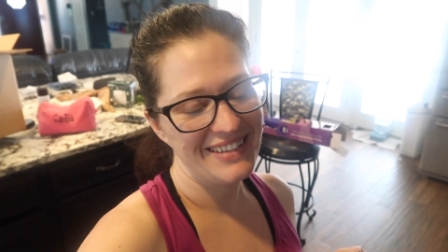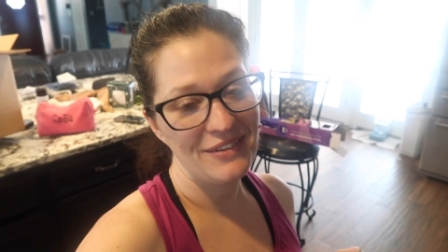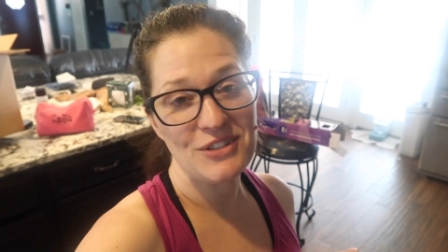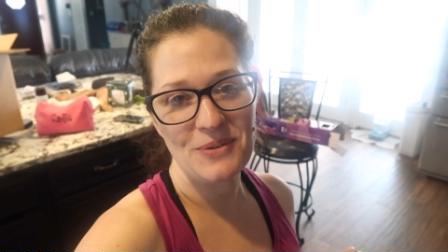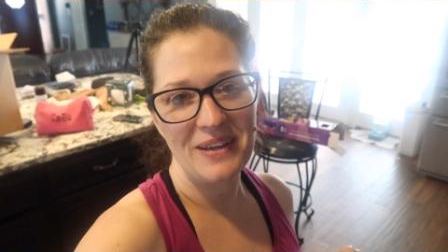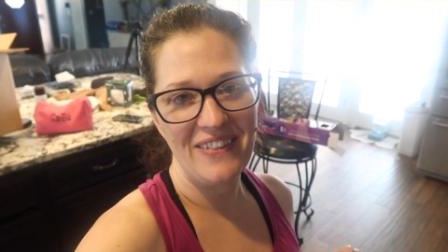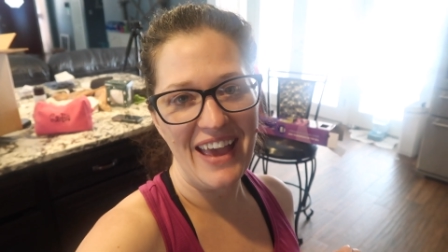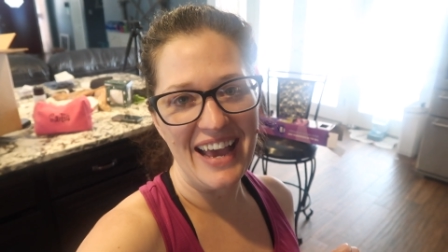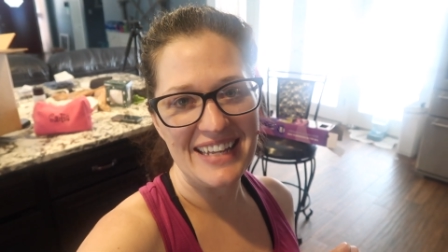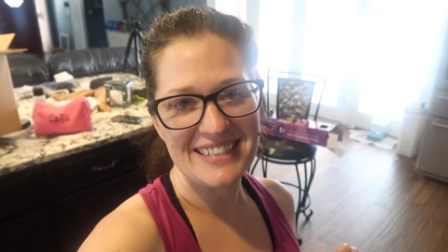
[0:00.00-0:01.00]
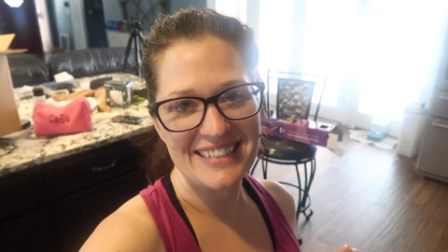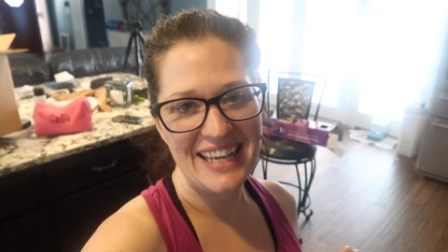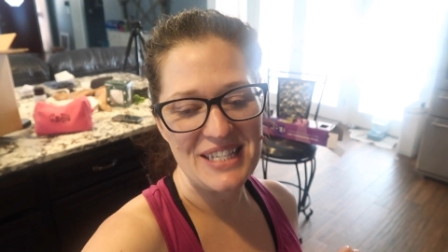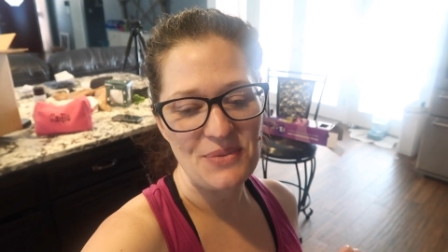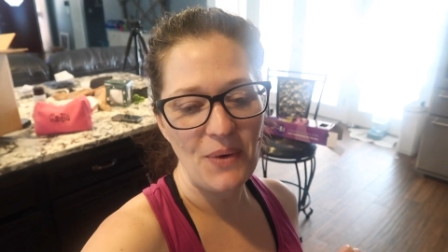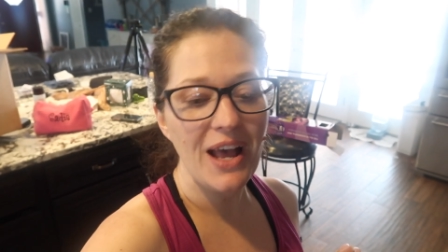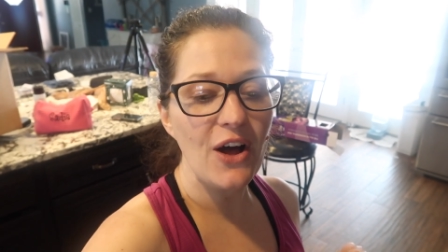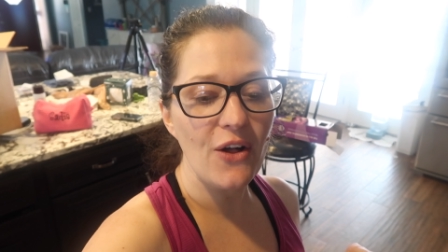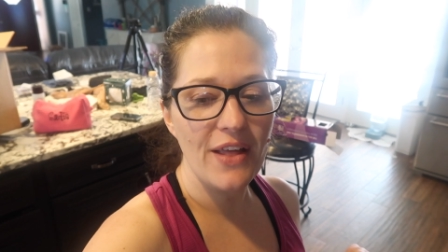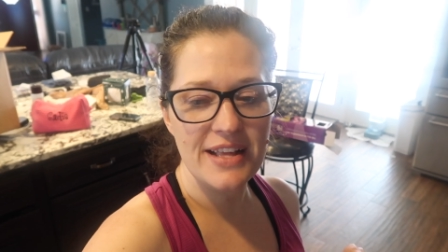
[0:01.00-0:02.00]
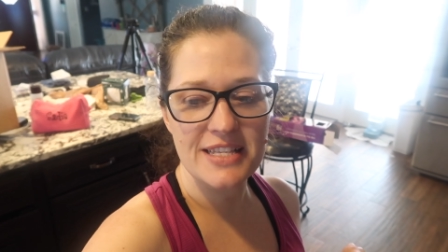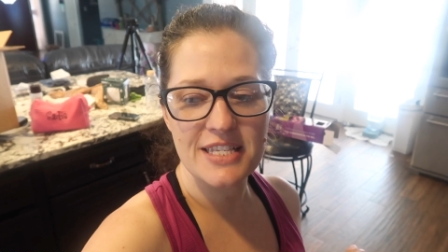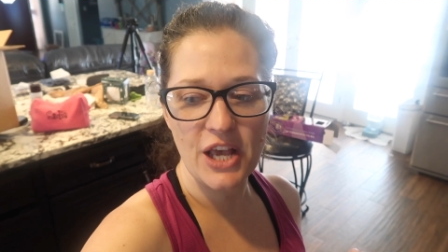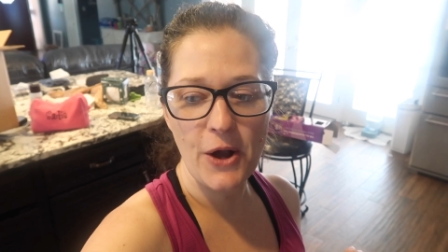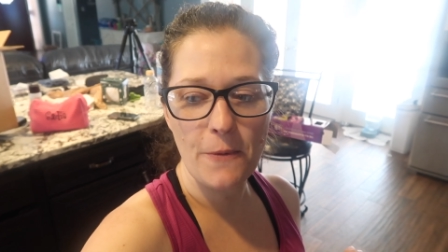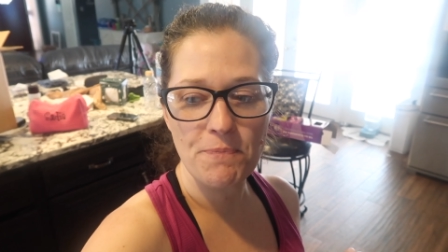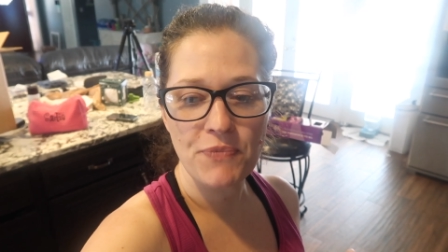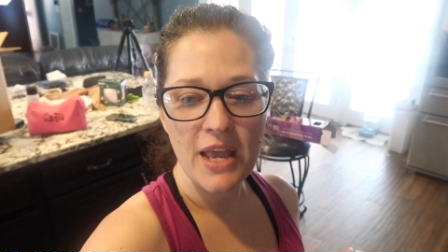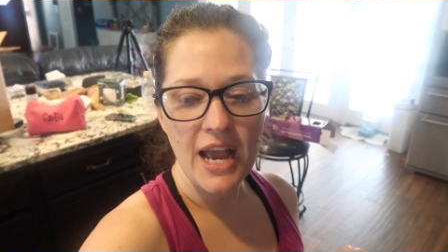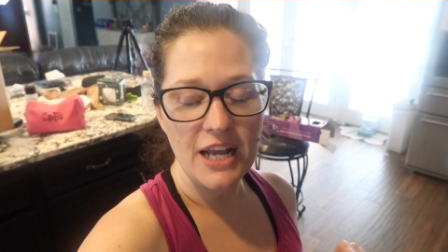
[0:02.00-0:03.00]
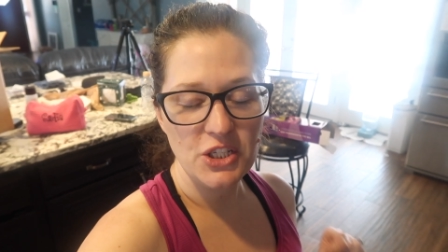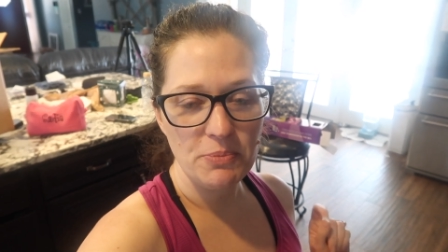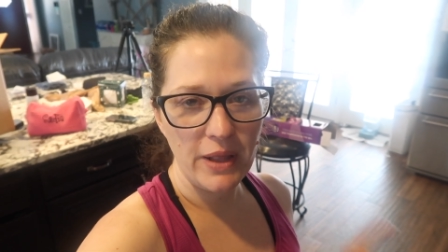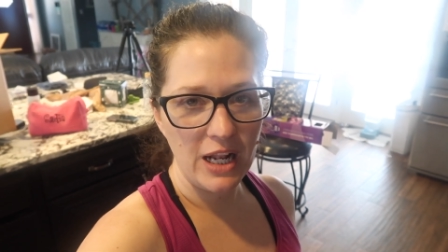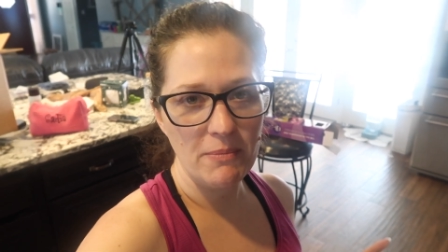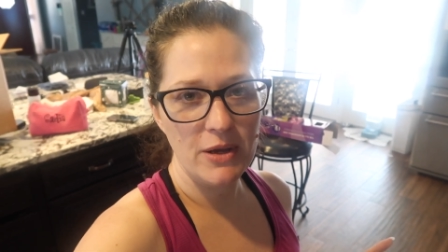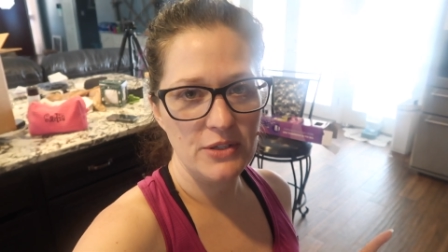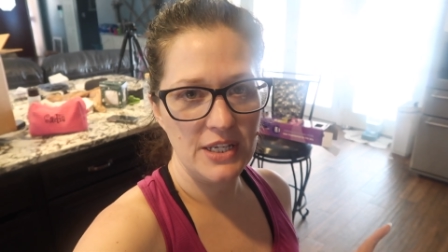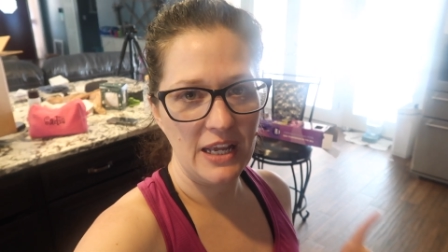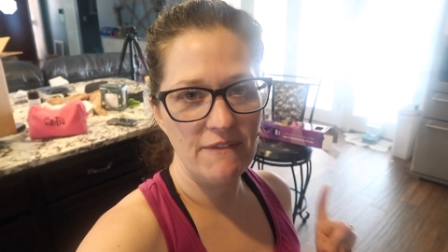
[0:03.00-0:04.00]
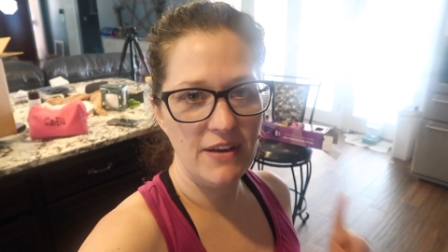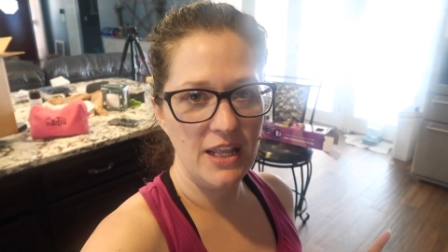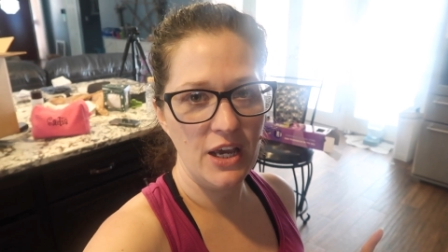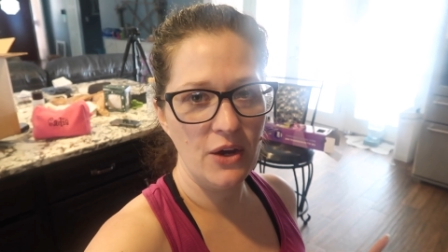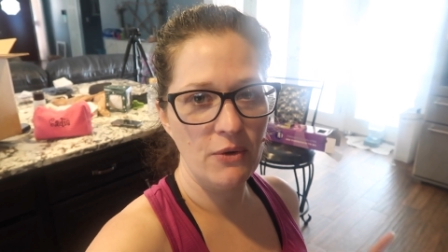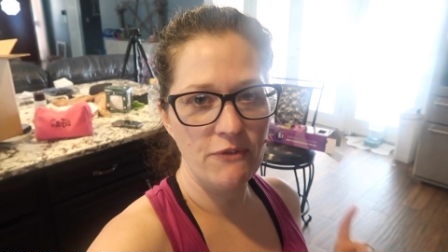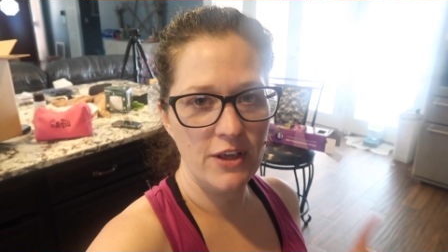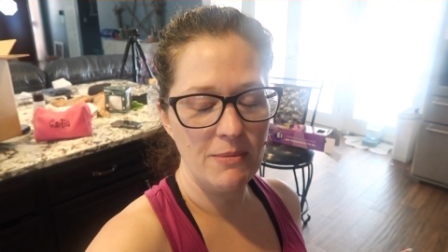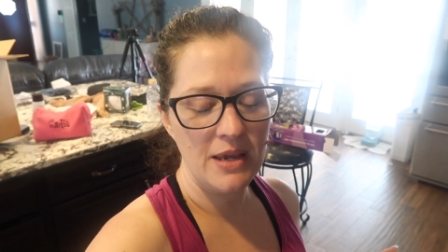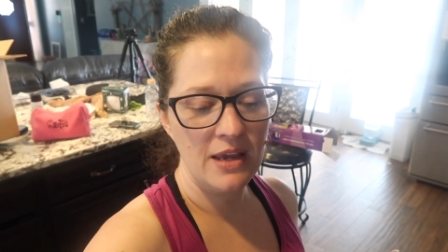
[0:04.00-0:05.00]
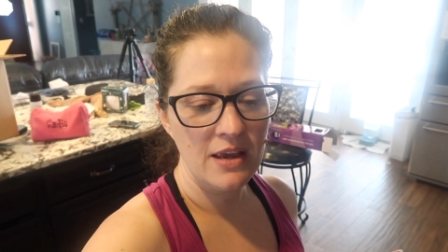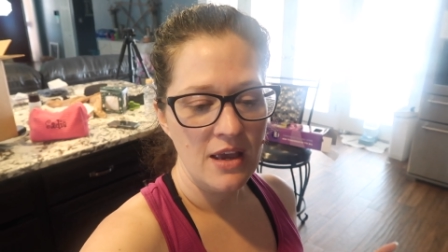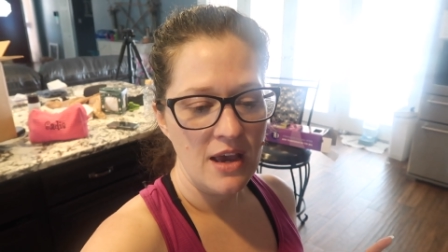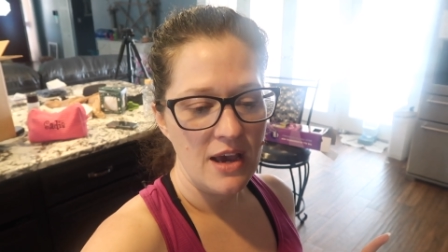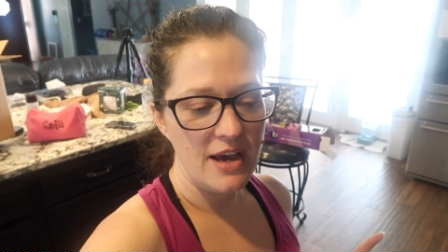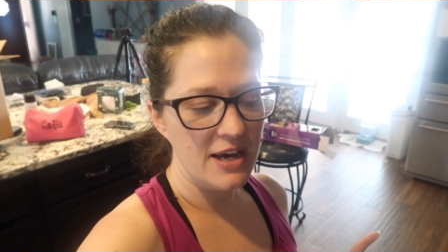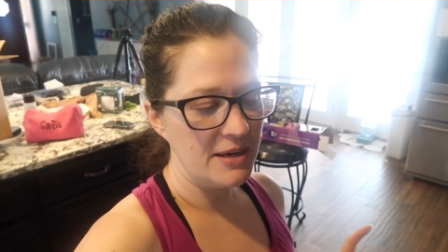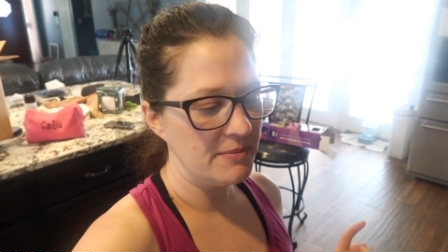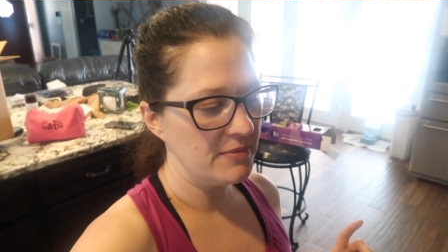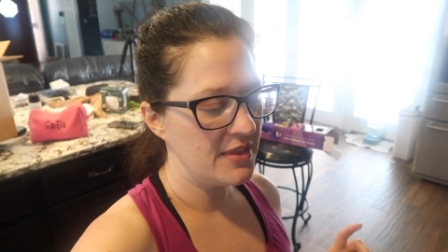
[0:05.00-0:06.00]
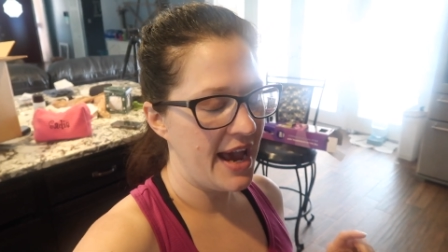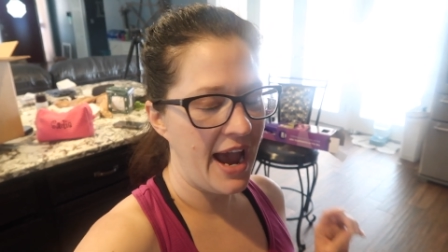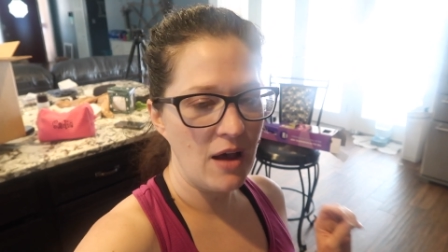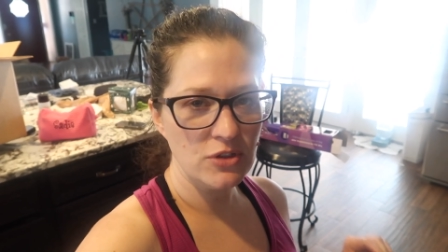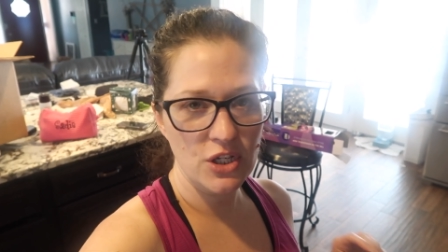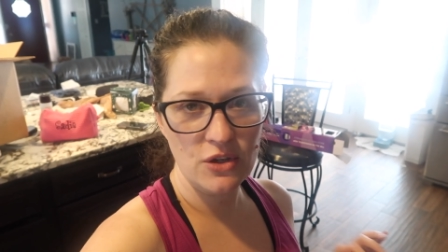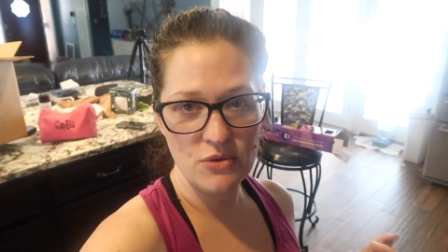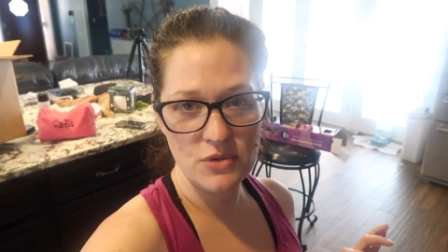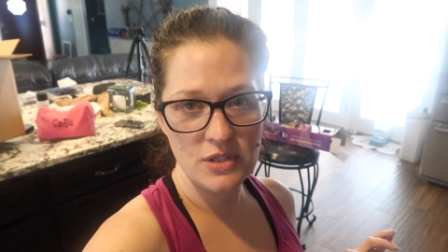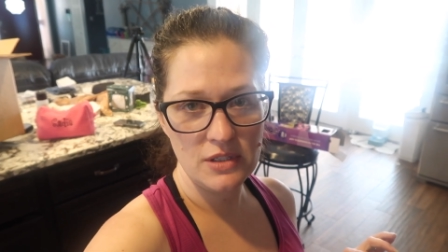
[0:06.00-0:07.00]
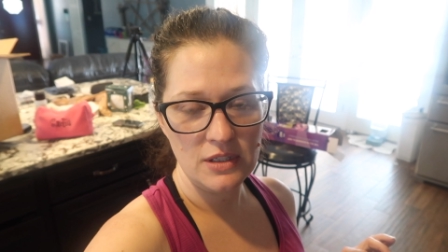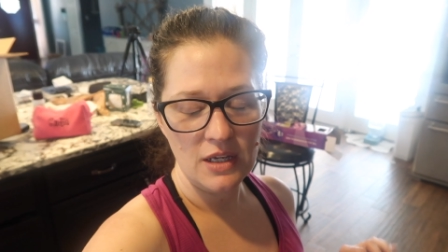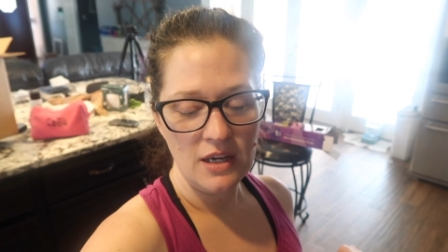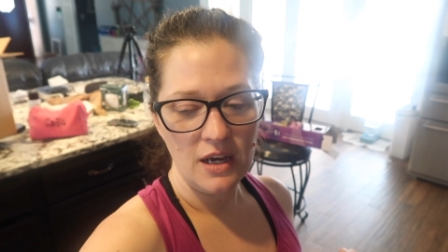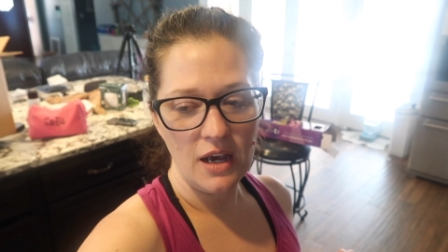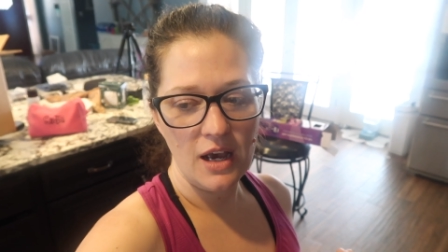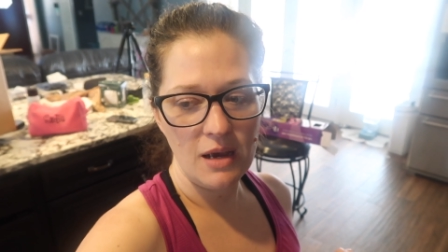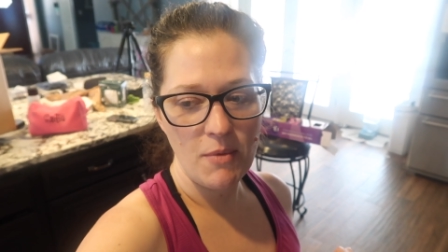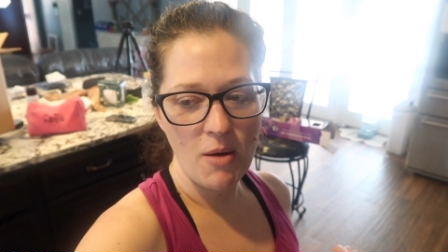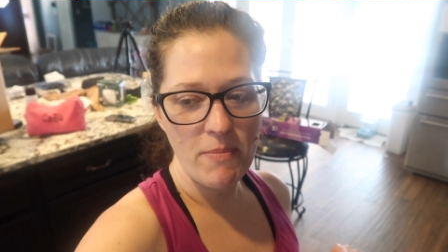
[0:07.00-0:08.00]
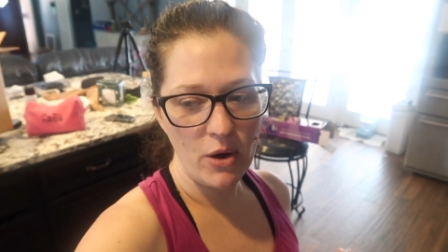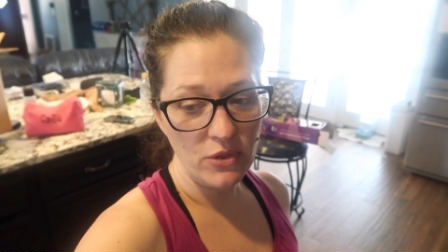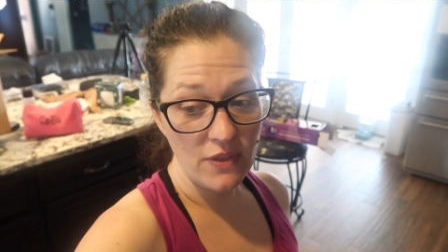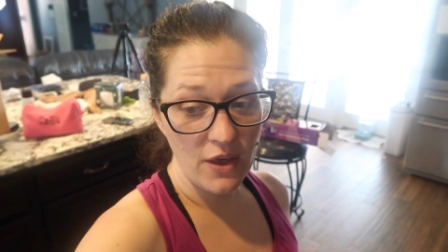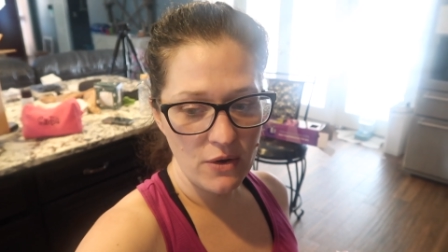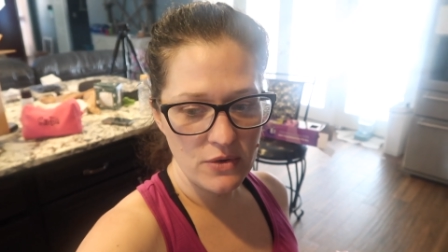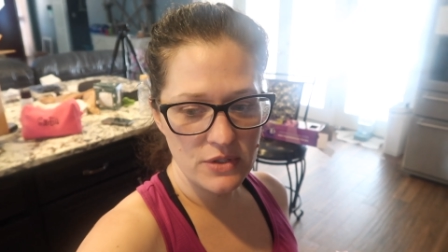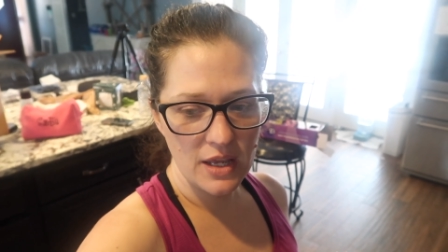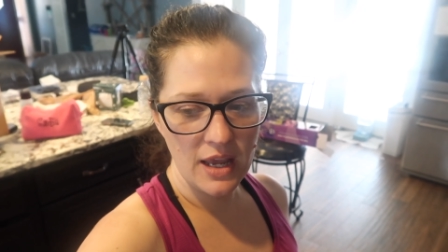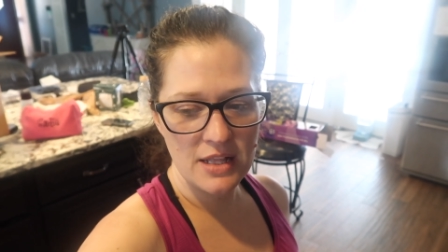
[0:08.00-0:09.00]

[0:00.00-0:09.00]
of doing that as well. And so I do plan on posting a video of filming um, the how-tos um, on both of those.